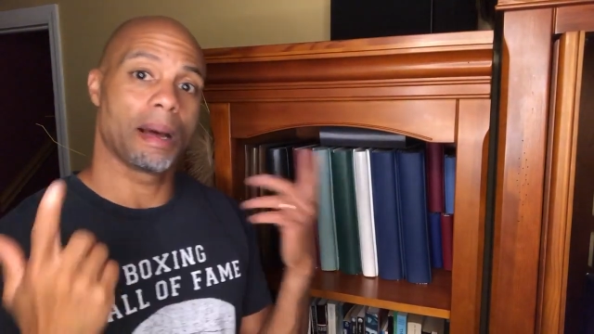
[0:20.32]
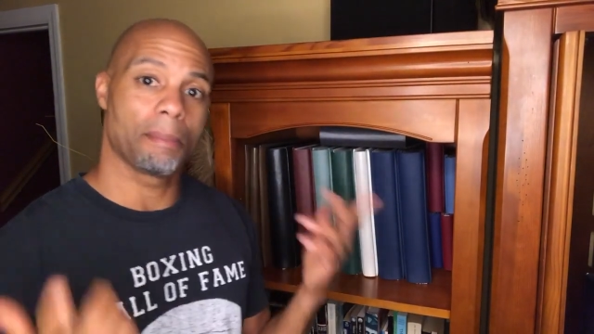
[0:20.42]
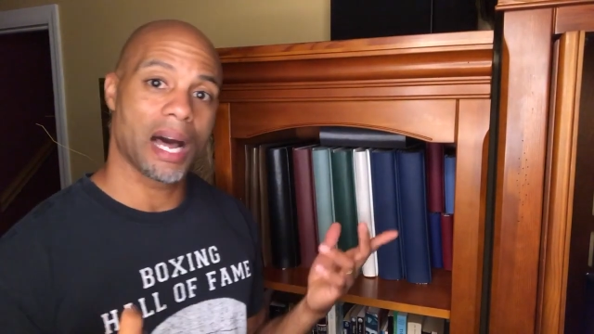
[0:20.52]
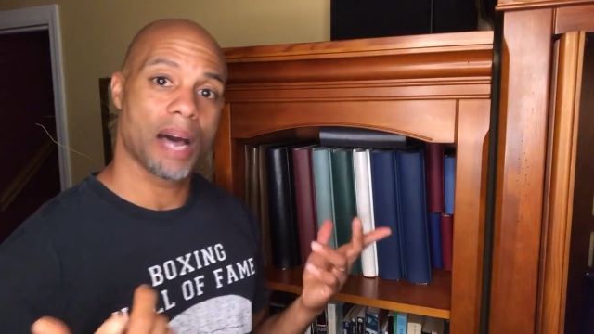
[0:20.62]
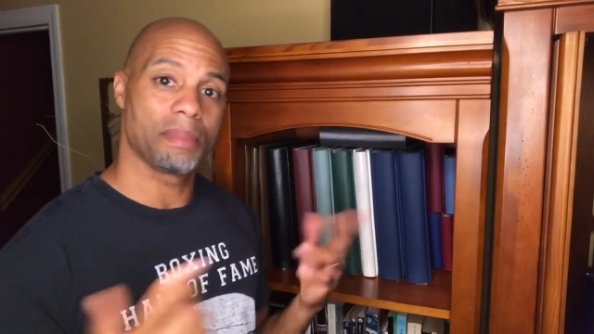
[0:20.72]
my
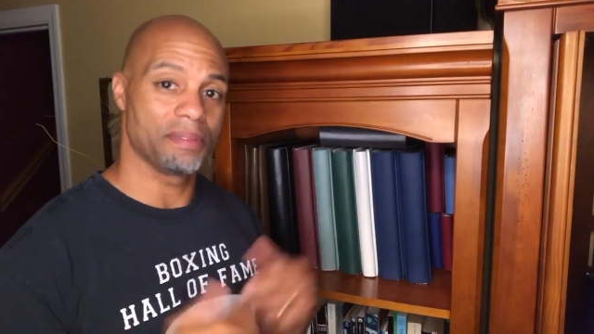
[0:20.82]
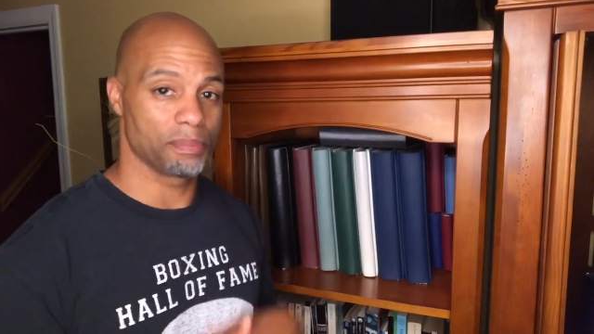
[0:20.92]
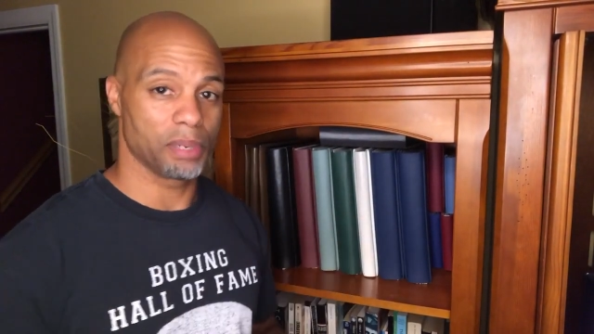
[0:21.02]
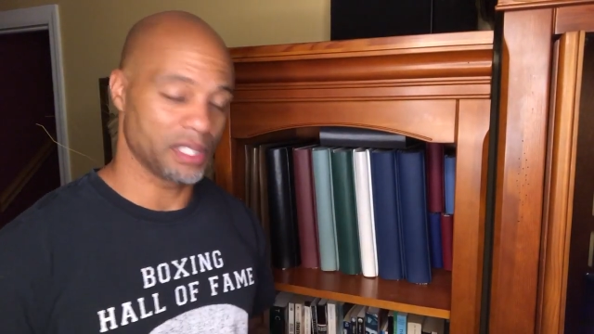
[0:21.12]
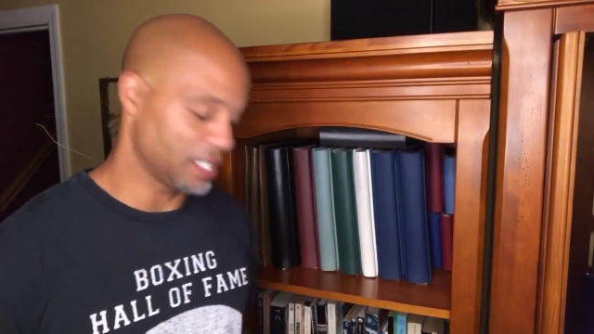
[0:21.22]
mom
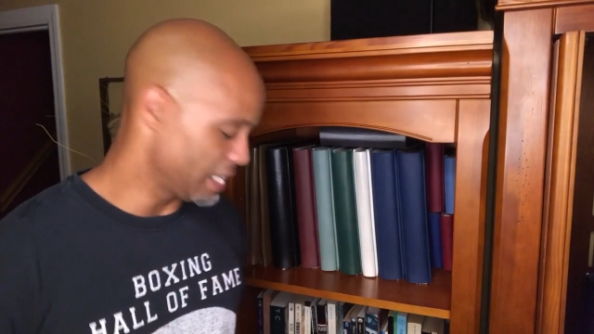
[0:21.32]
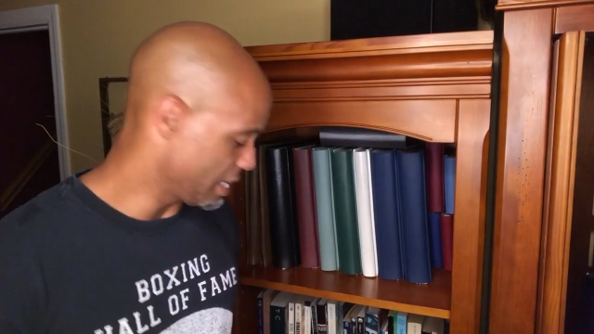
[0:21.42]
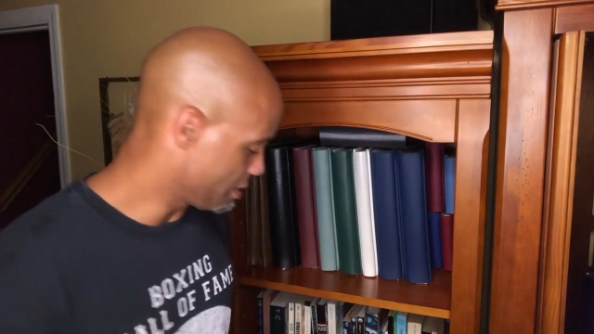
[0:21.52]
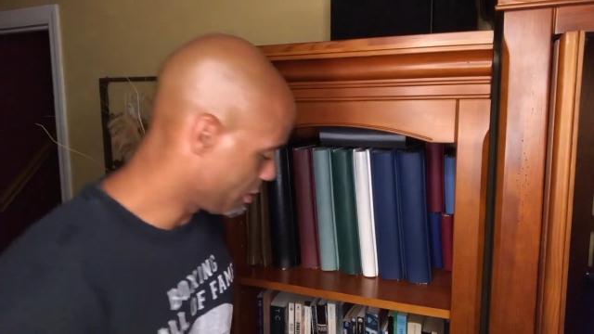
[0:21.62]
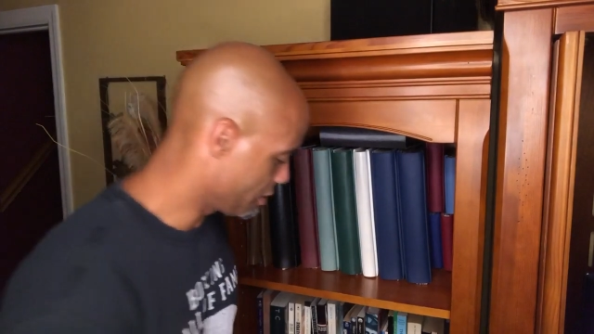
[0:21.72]
even put
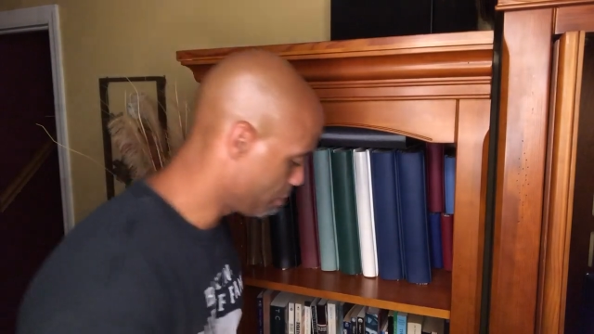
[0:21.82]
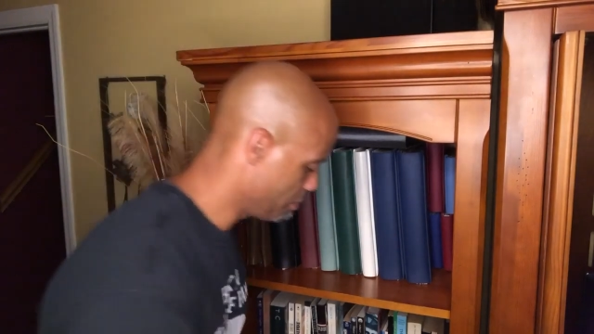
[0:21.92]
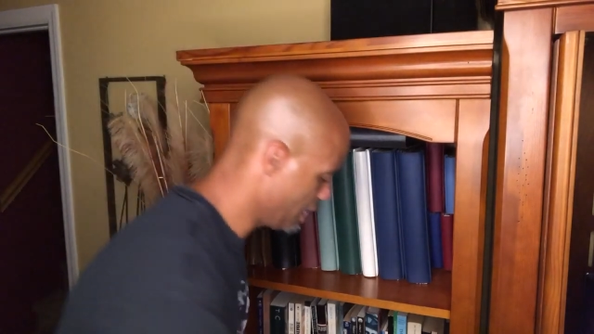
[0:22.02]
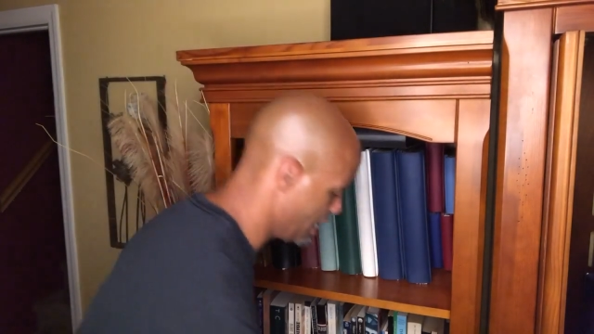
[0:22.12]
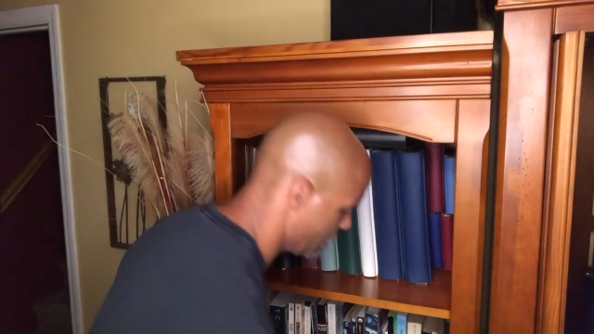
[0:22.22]
together this
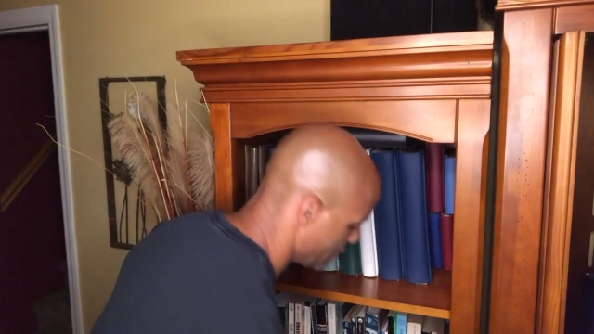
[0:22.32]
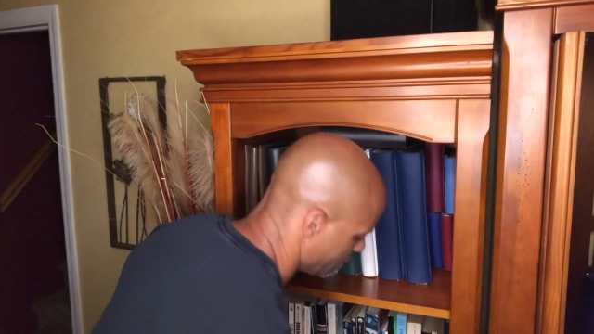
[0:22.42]
big